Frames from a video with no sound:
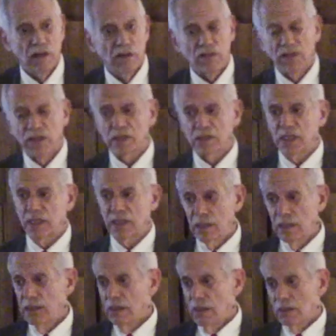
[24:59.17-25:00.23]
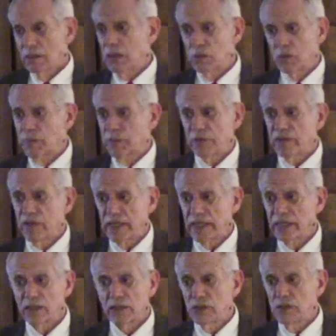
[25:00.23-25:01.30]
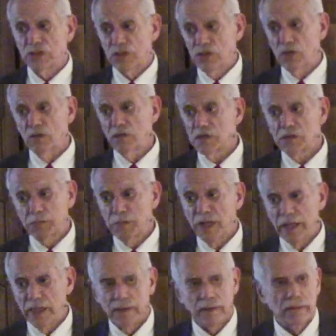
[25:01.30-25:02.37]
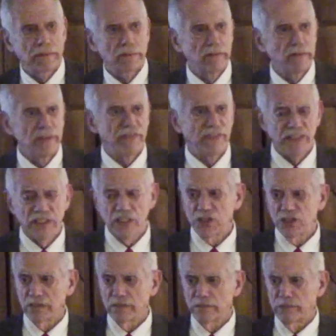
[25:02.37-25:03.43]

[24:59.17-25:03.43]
felt that they were providing a good service by refinishing,